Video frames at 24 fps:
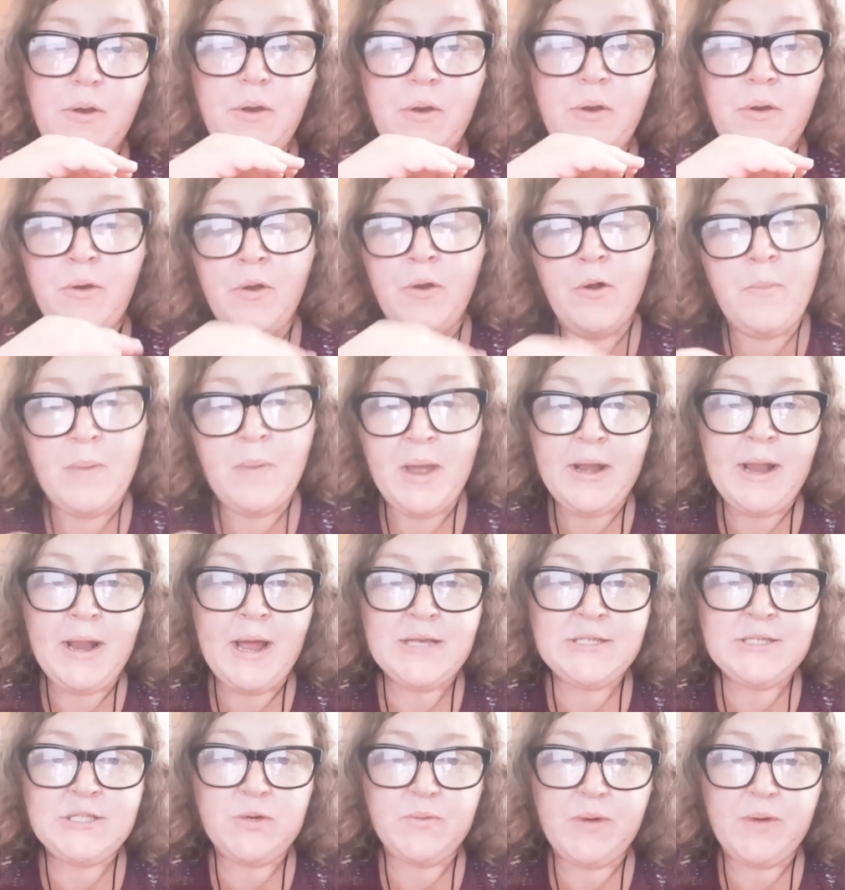no man
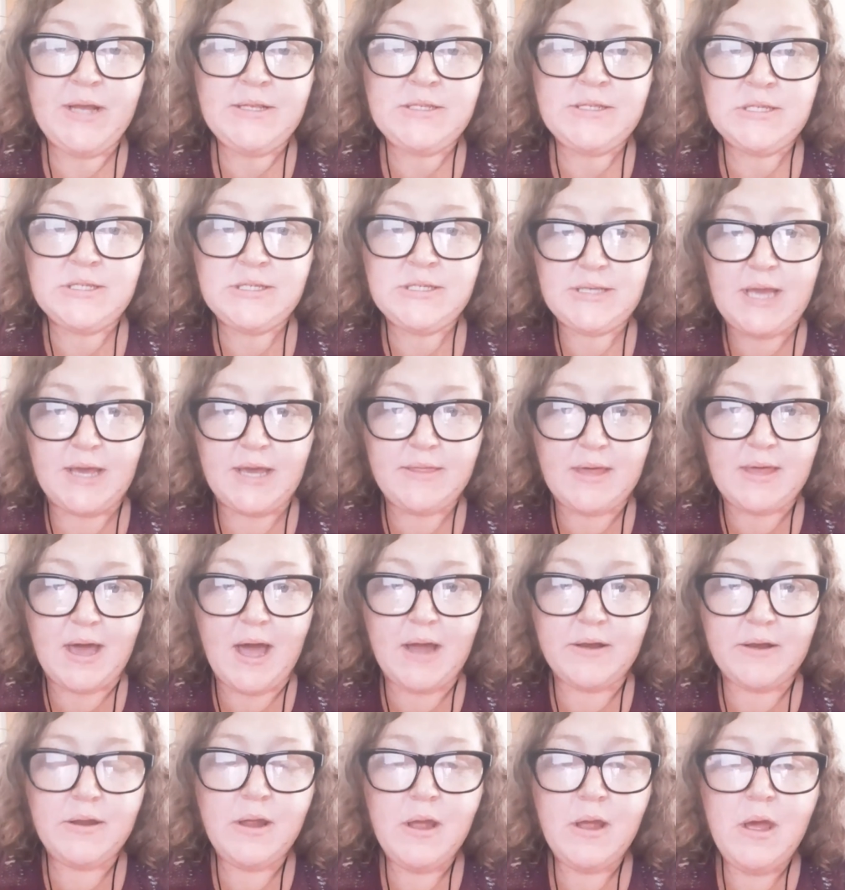has the right to say
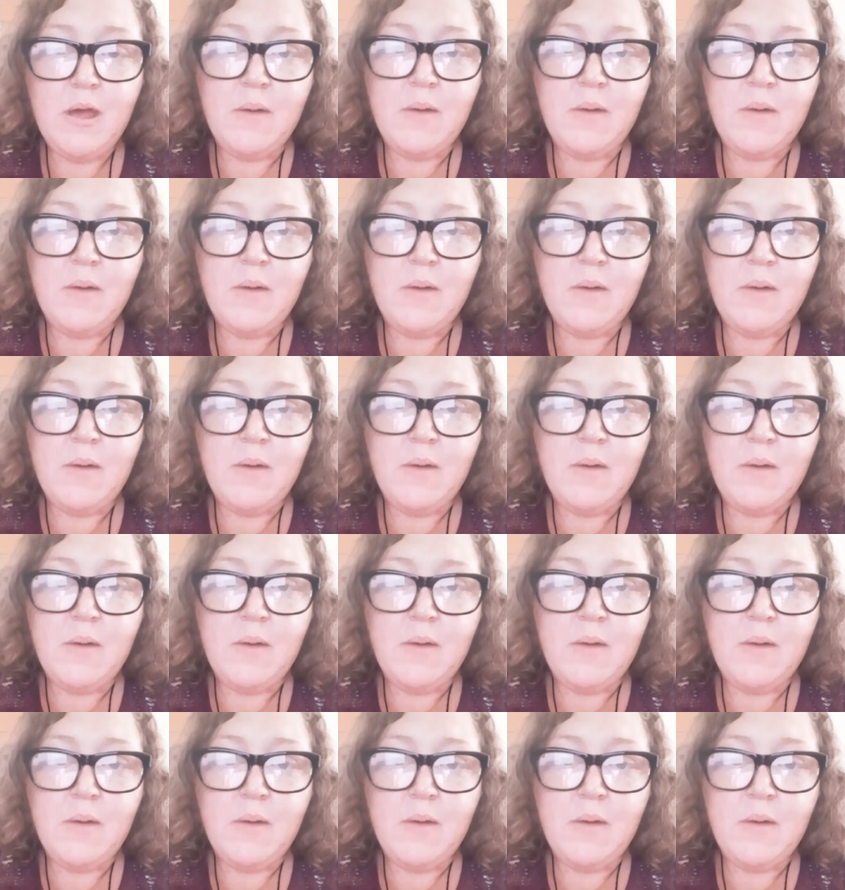that.